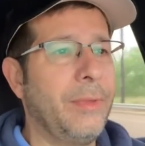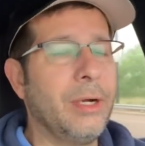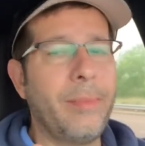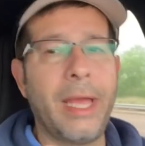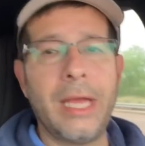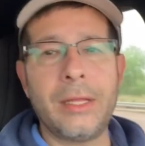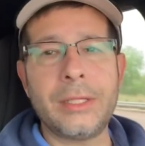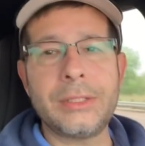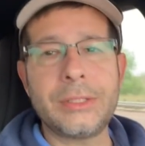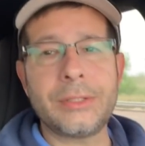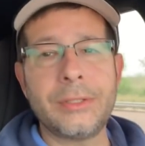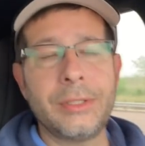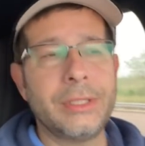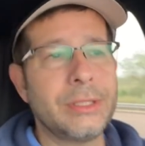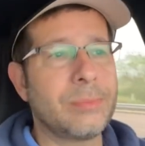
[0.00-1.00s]
their
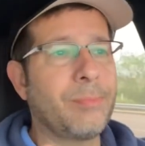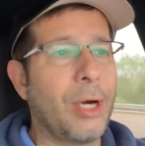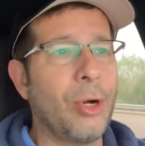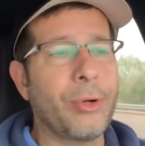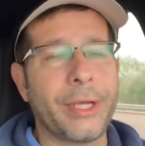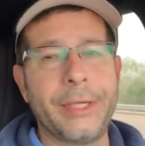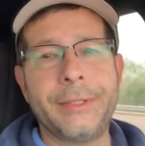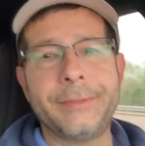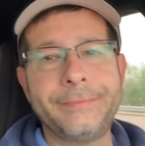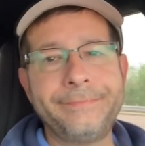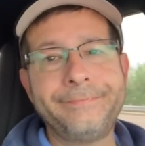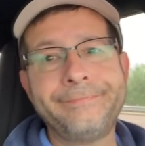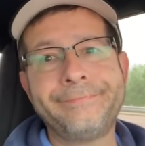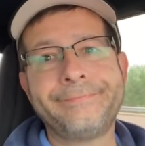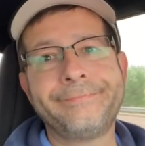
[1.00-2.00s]
balancer is
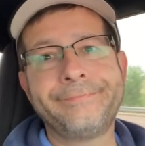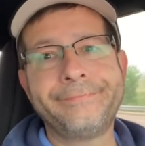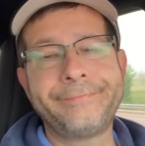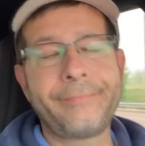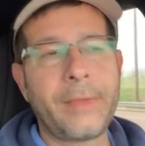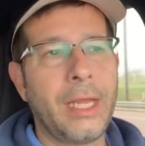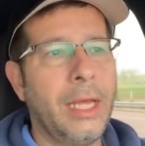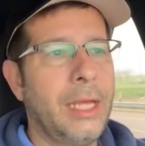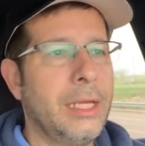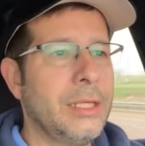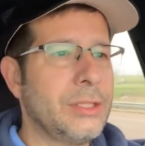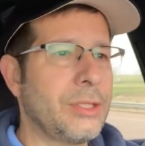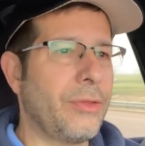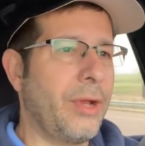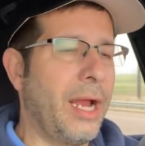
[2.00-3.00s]
broken.
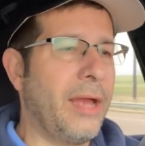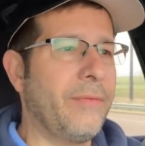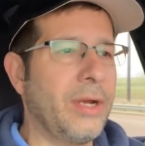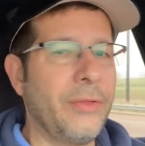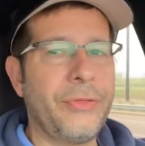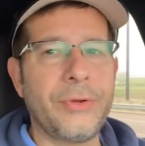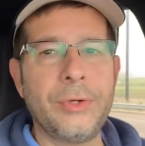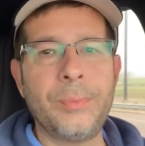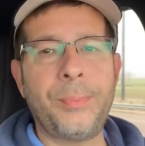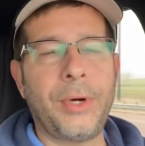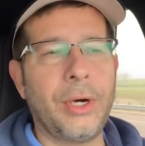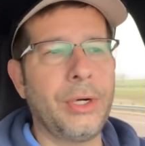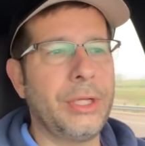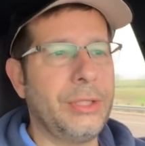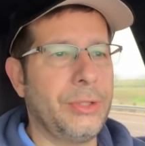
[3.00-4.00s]
So they're having a third
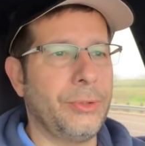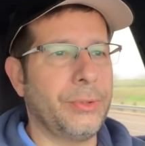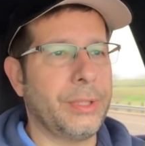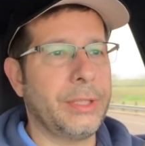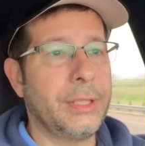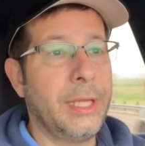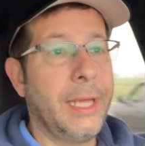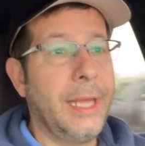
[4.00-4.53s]
party do it.